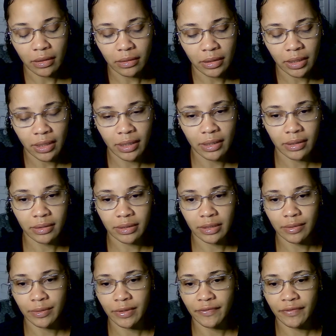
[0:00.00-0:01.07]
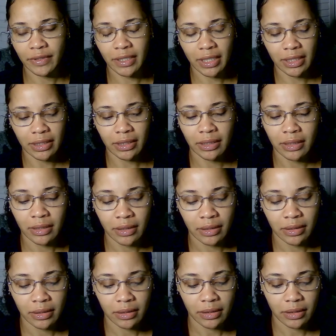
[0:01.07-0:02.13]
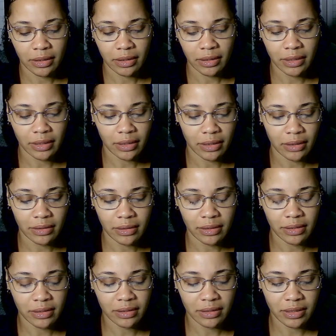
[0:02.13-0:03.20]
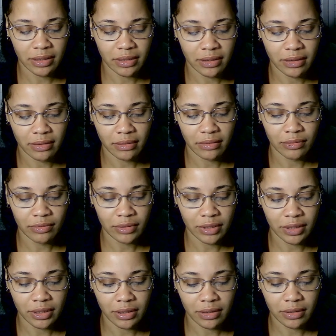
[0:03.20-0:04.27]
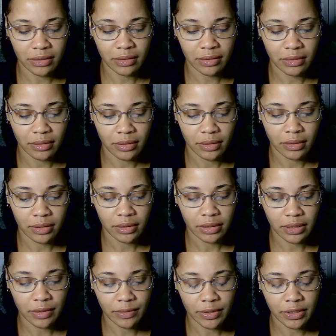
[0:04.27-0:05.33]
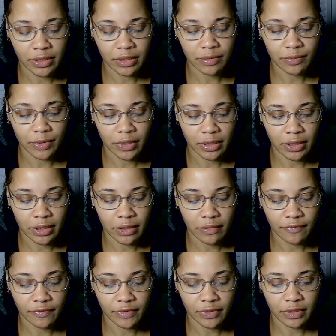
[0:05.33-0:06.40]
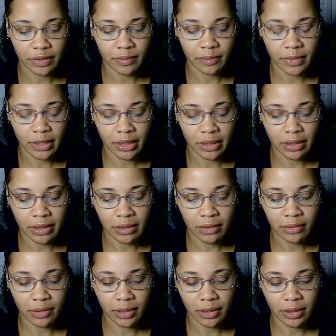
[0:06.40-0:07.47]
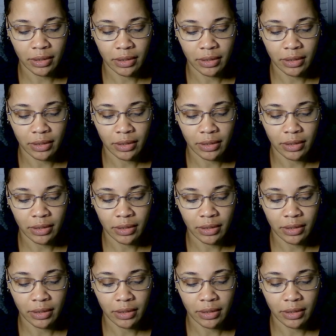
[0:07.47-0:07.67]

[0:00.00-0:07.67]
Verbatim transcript: Yeah, someone felt like they're in. it's just an illusion. Someone just wanted them for some money or